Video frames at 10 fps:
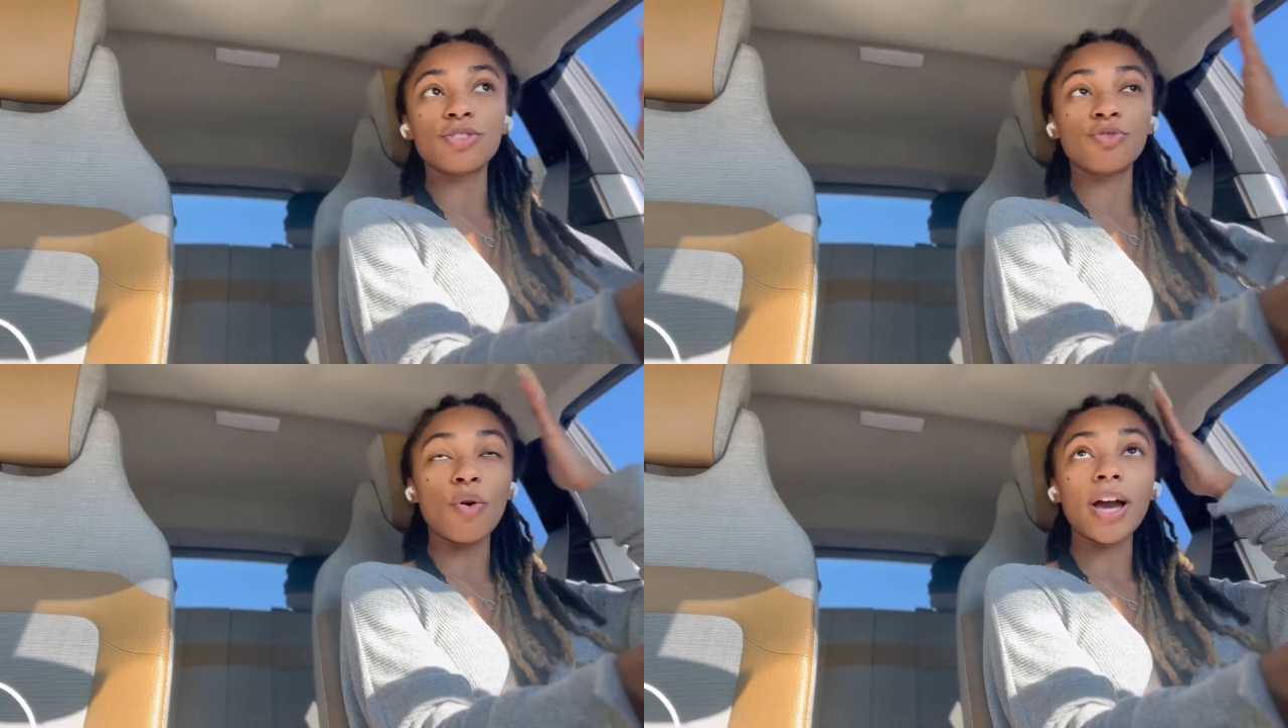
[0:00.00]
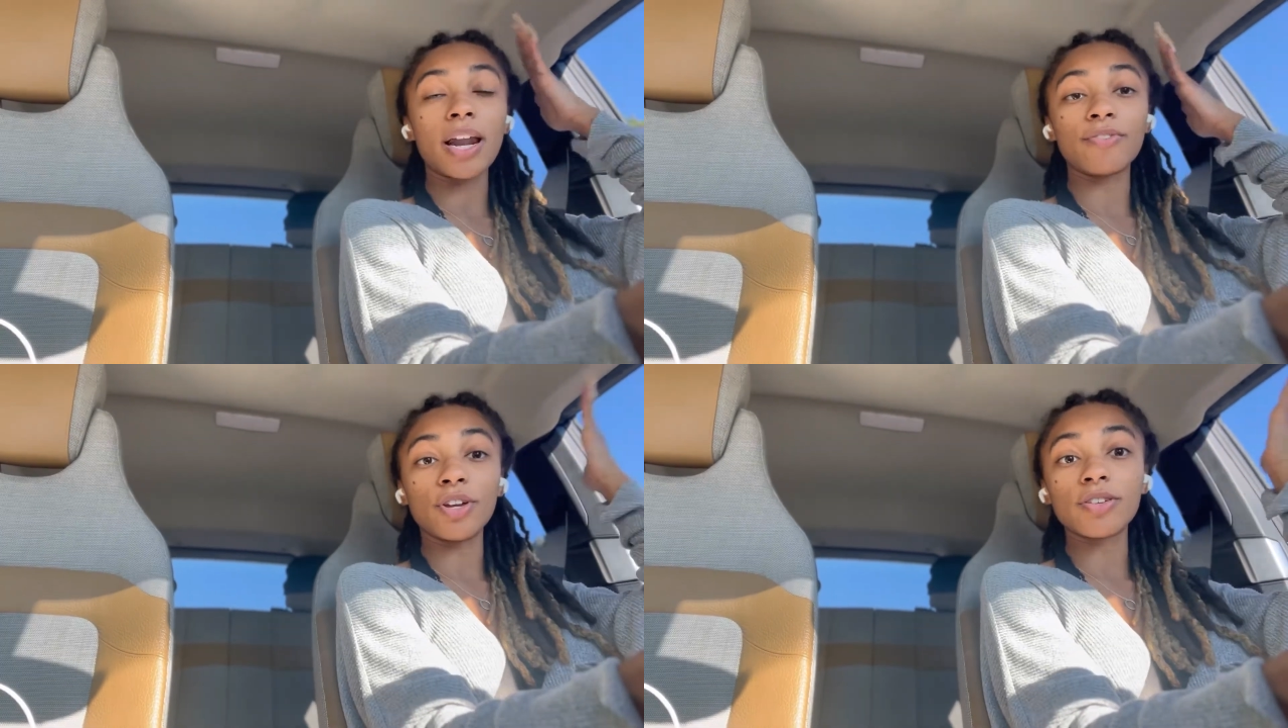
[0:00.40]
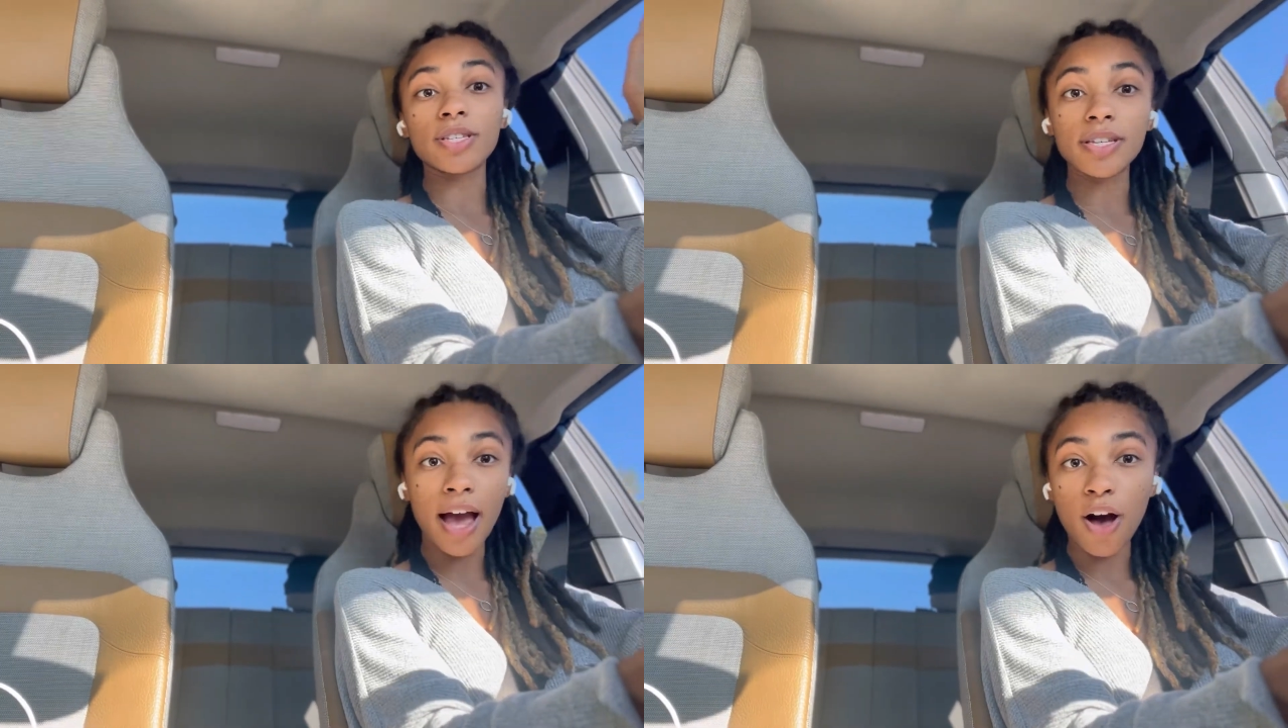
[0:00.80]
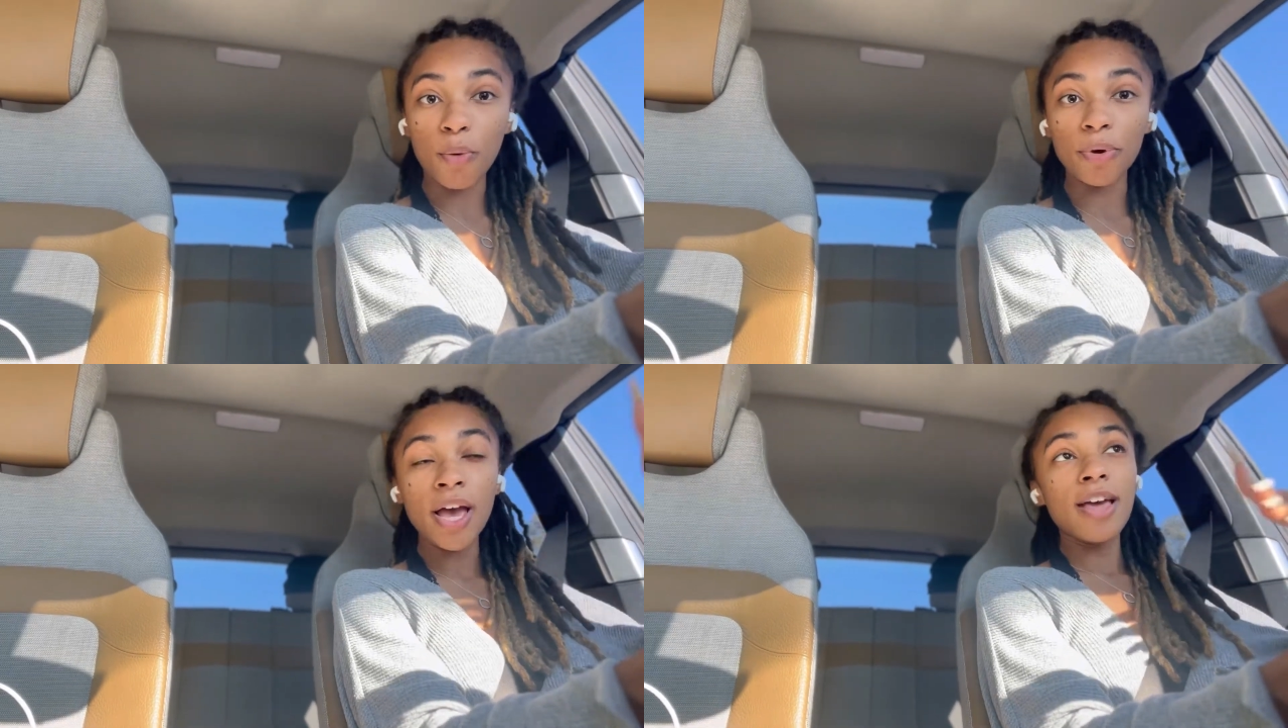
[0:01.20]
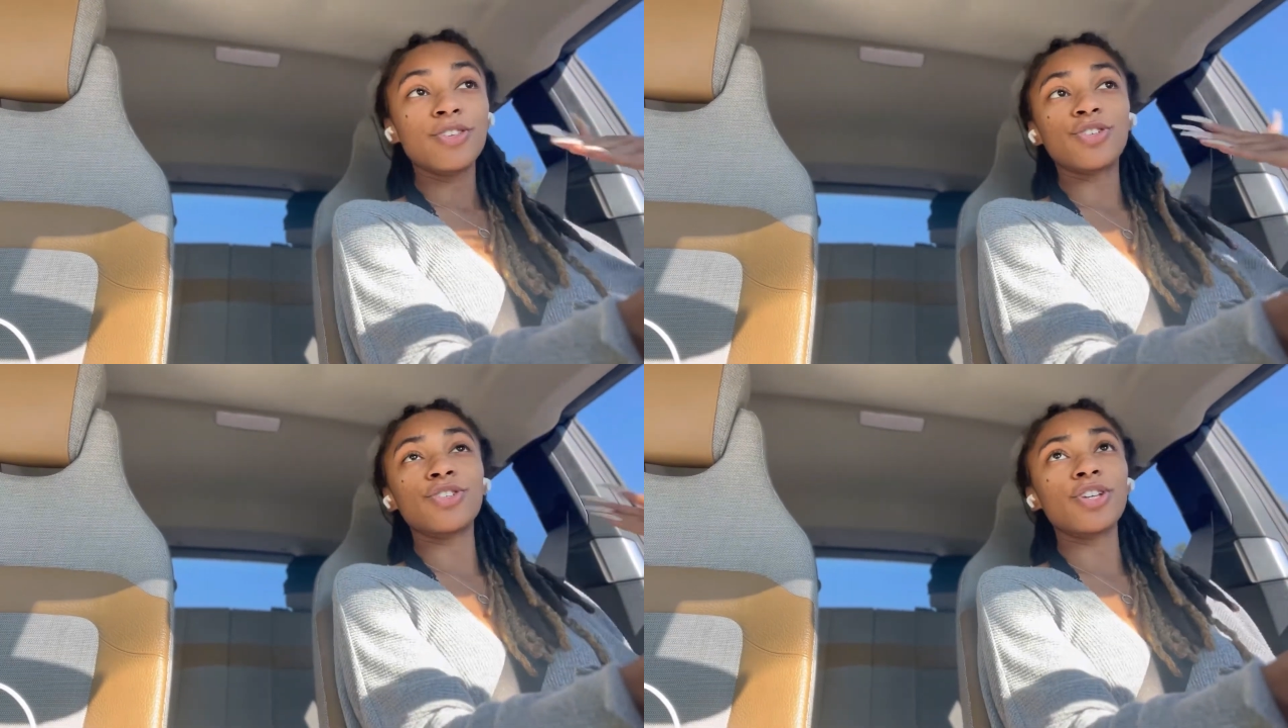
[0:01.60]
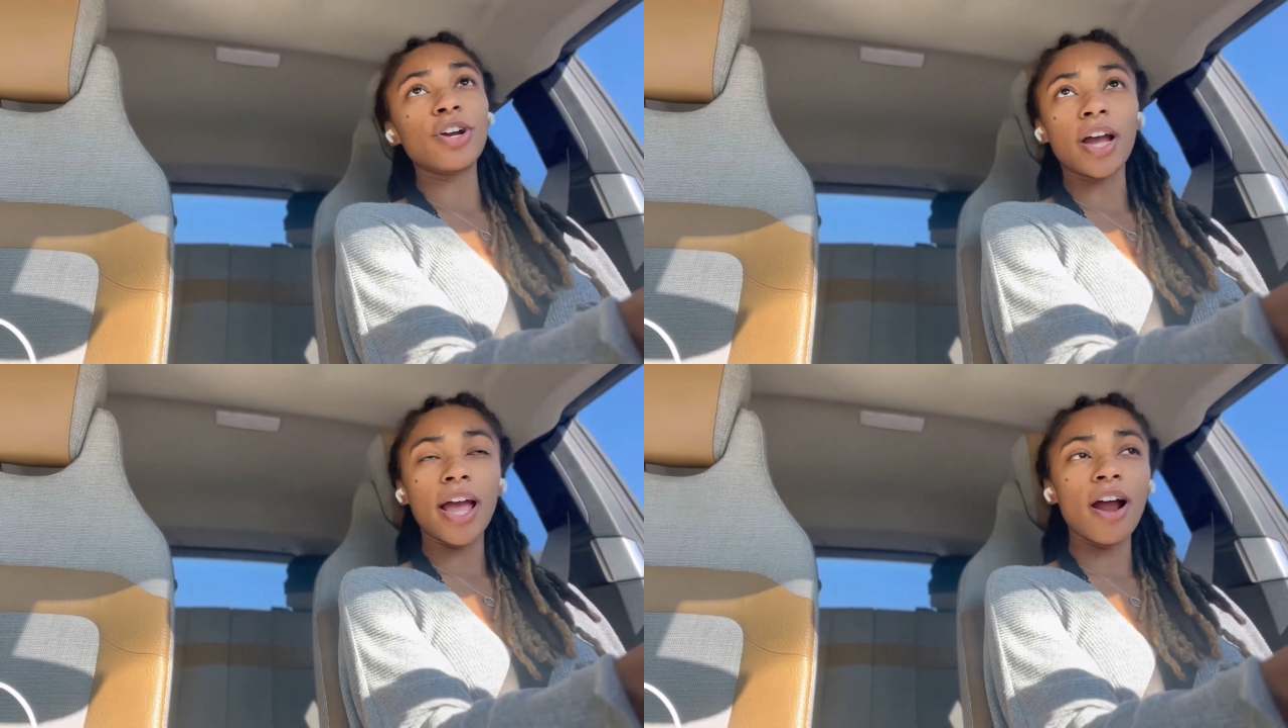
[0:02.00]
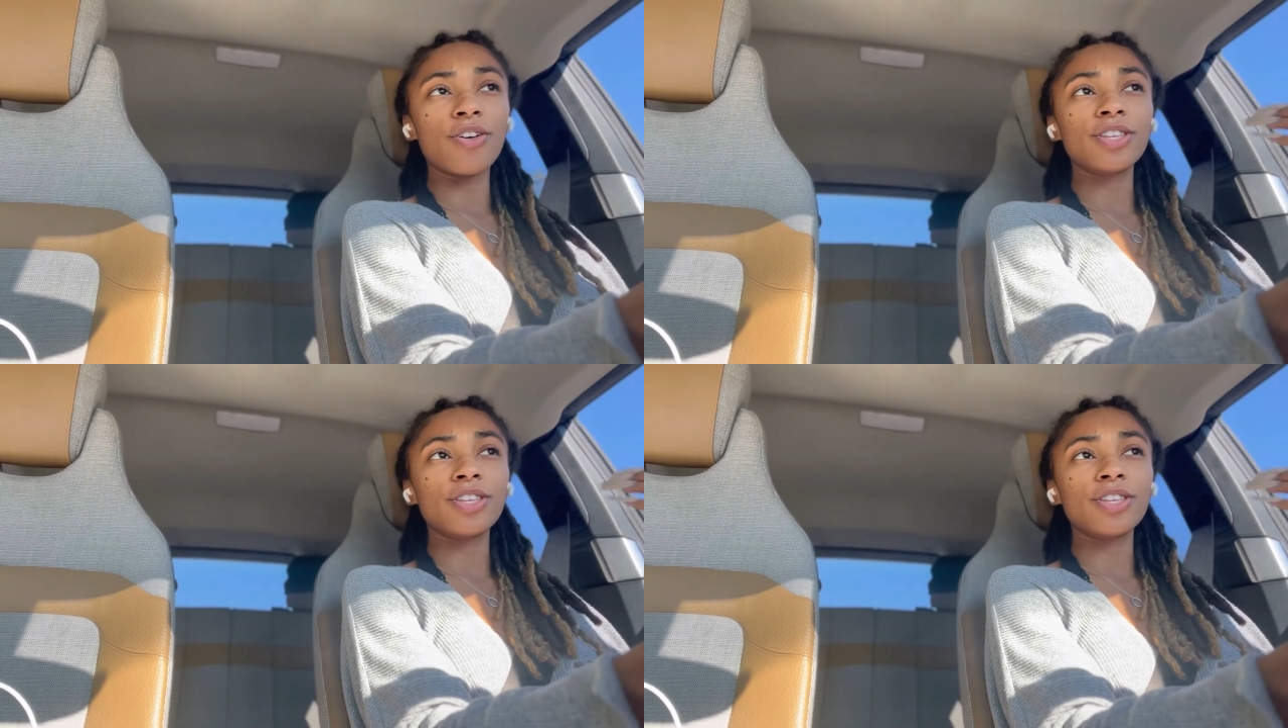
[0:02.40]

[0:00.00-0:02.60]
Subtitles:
This is growing out of your scalp. This is your hair.